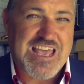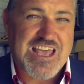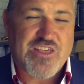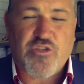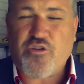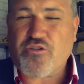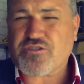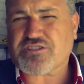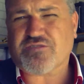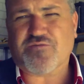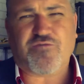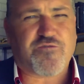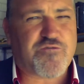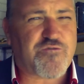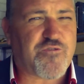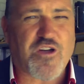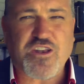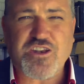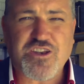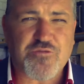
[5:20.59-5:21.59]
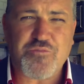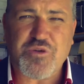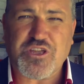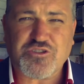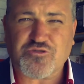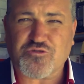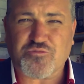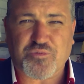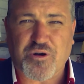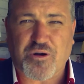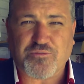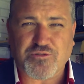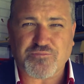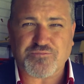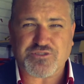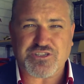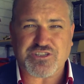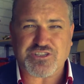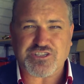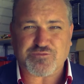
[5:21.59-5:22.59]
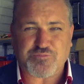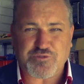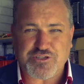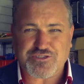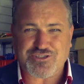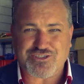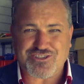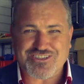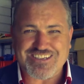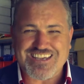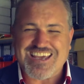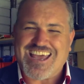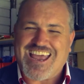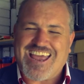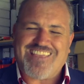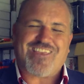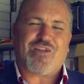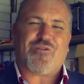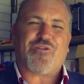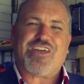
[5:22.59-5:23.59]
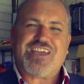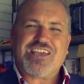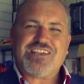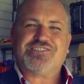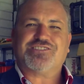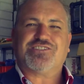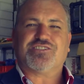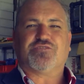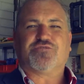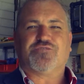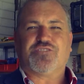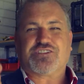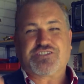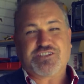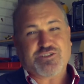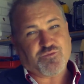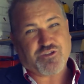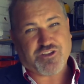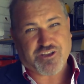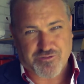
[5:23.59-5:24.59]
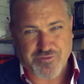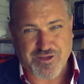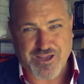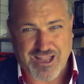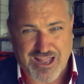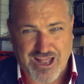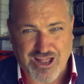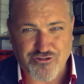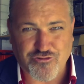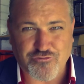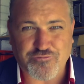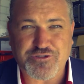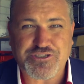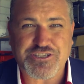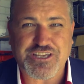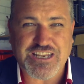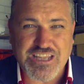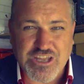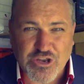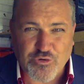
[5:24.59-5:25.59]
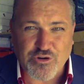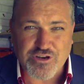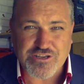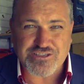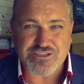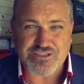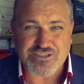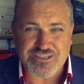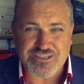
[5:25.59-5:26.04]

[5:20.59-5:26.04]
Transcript: There are some fundamental problems in this business, and they're easy to fix, and we're going to make a 100% increase in